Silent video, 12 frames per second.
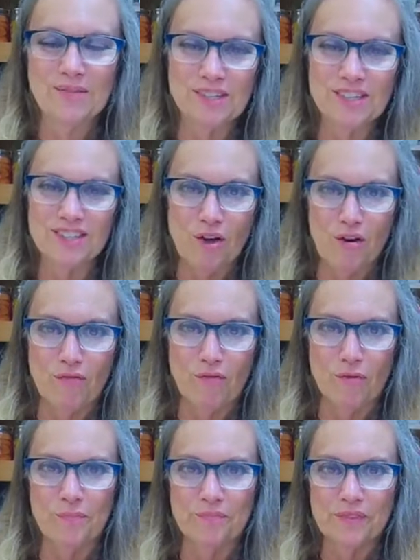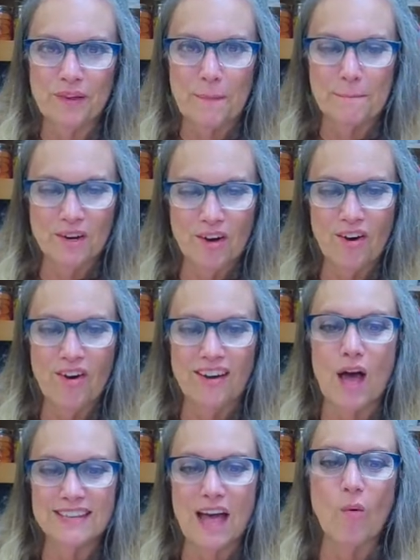which is awful
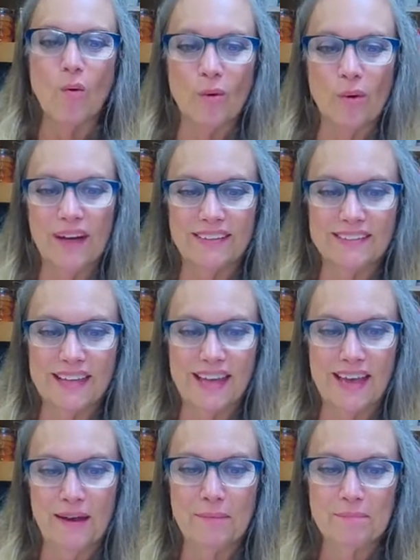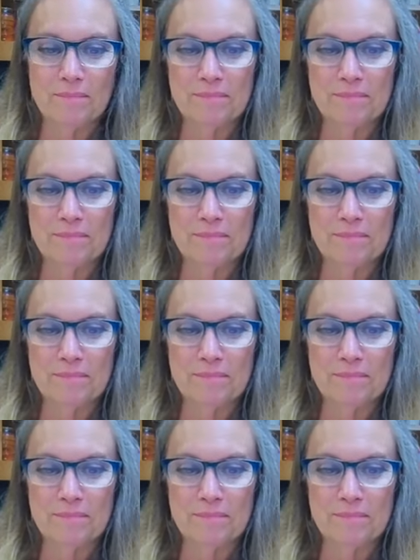because I will go ahead and say,